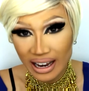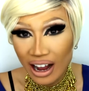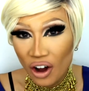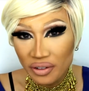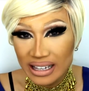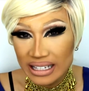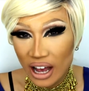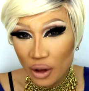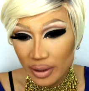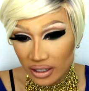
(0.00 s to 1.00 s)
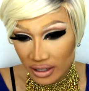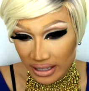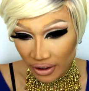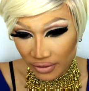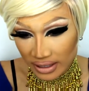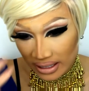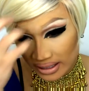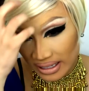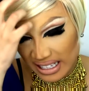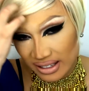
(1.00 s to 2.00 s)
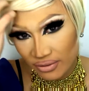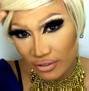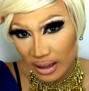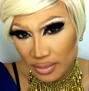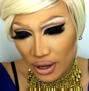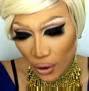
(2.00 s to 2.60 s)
I can't really tell because on selfies it's flipped